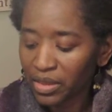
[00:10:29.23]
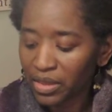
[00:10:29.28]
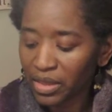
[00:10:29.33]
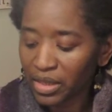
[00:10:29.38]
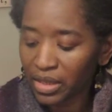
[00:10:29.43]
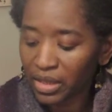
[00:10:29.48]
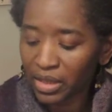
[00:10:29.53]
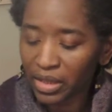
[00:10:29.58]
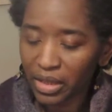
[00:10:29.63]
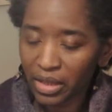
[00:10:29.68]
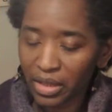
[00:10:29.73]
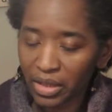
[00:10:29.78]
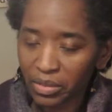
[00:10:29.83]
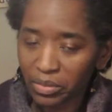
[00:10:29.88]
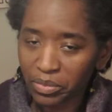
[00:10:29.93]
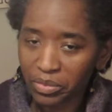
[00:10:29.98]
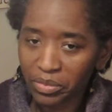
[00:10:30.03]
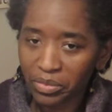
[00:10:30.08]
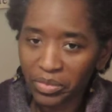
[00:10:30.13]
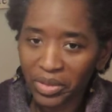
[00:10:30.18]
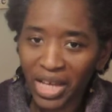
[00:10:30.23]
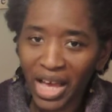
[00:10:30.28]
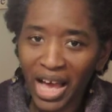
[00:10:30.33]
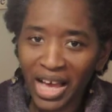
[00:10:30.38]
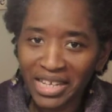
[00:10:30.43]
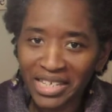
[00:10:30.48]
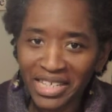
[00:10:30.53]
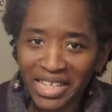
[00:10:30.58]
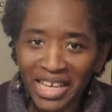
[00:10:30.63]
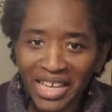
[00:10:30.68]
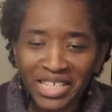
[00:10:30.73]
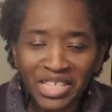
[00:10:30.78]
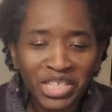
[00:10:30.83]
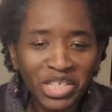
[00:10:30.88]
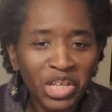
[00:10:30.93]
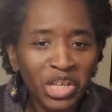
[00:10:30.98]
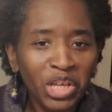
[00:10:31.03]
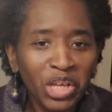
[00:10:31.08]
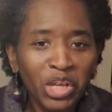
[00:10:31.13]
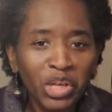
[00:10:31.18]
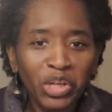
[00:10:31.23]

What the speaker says: the contest.